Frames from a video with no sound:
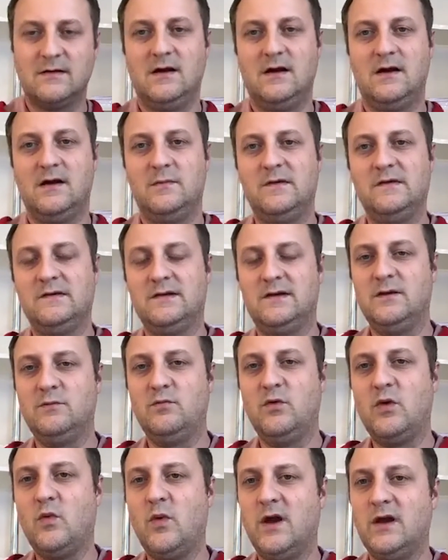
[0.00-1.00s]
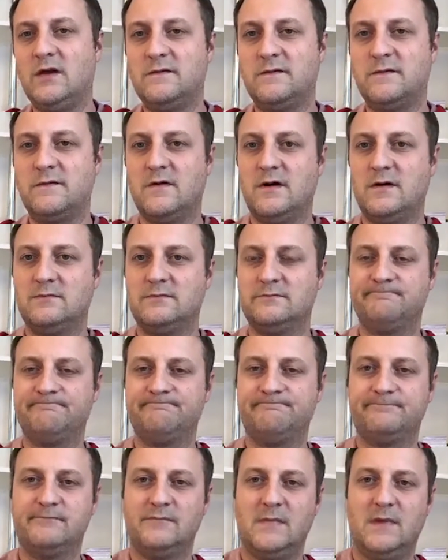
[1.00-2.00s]
Basically, we went
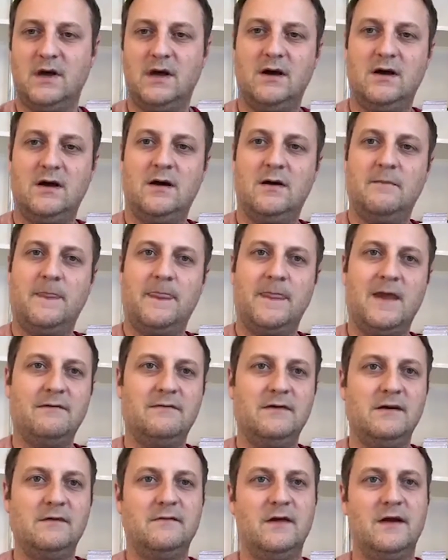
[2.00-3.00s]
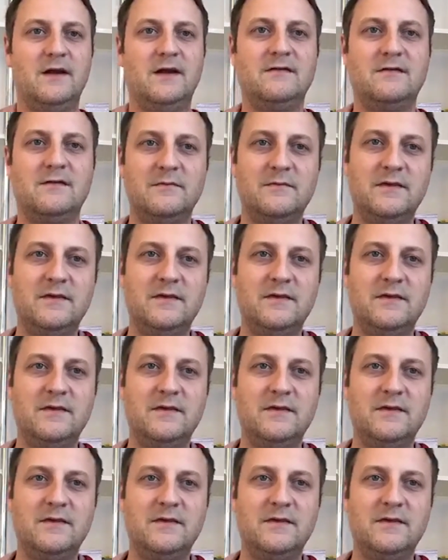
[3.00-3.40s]
from having very